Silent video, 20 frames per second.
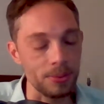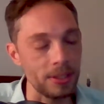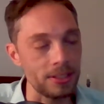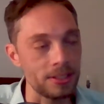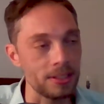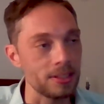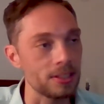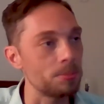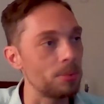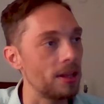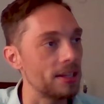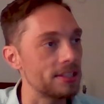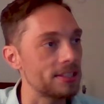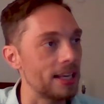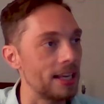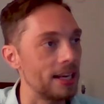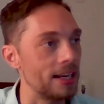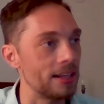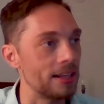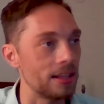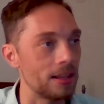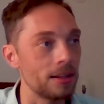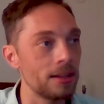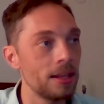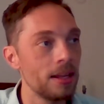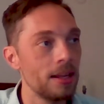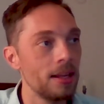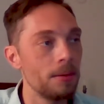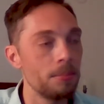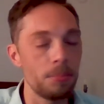regions plus Canada
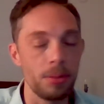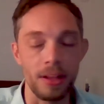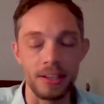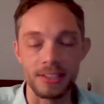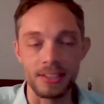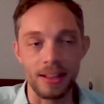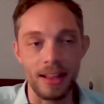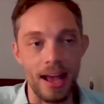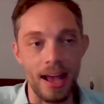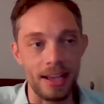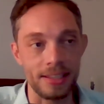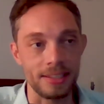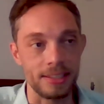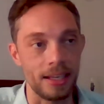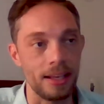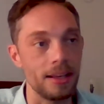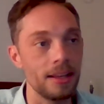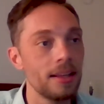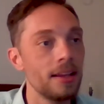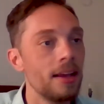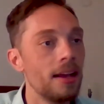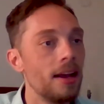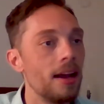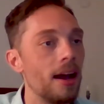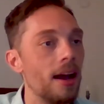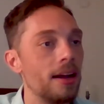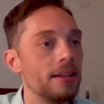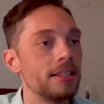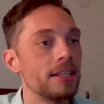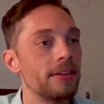plus Alaska
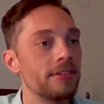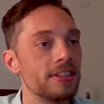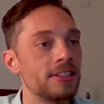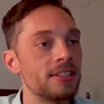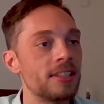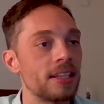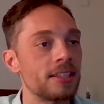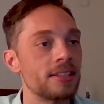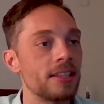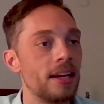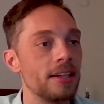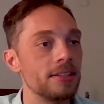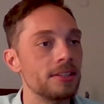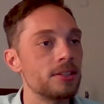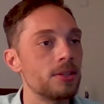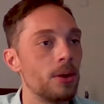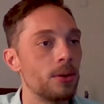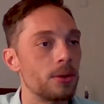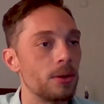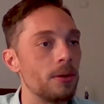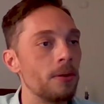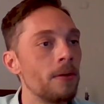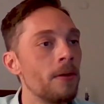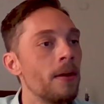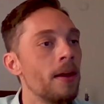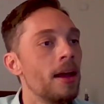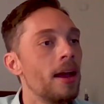to give us 6 lines total.